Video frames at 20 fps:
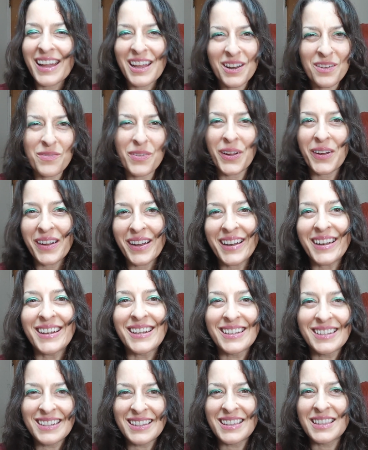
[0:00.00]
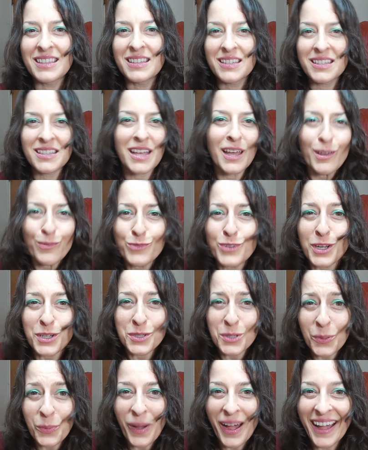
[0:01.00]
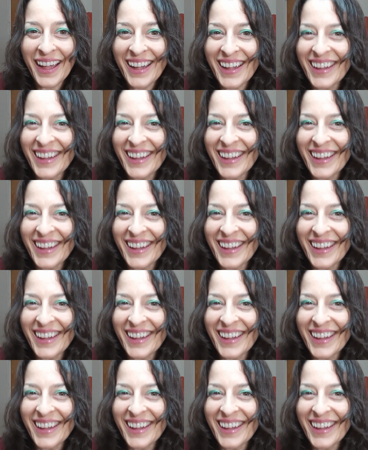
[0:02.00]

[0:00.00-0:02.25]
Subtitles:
in a very safe, gentle way